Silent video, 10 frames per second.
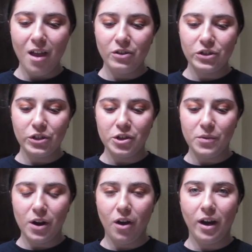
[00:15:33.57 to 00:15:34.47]
I'll show
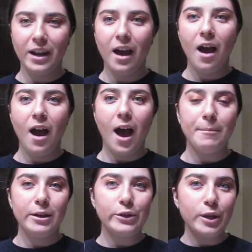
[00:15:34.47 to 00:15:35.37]
you it on.
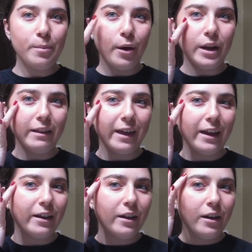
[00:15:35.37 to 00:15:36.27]
I'm just gonna put it
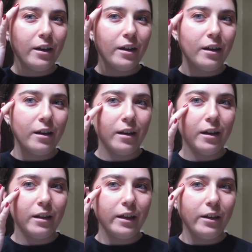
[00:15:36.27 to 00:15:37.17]
like
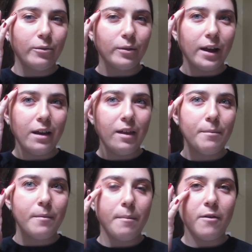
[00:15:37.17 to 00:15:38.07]
right
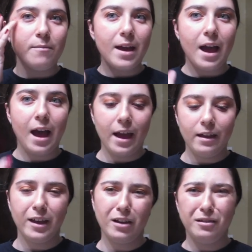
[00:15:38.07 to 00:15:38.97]
like above my
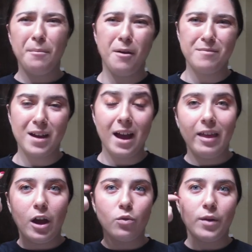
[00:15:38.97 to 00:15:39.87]
eye, like
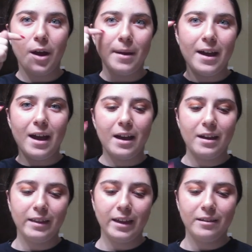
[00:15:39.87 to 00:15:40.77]
around my
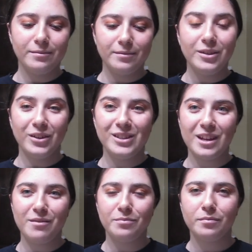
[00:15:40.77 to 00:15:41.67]
eye, like you'll
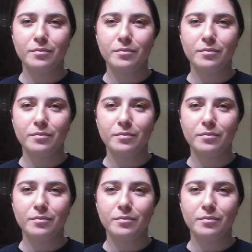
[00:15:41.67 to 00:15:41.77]
see.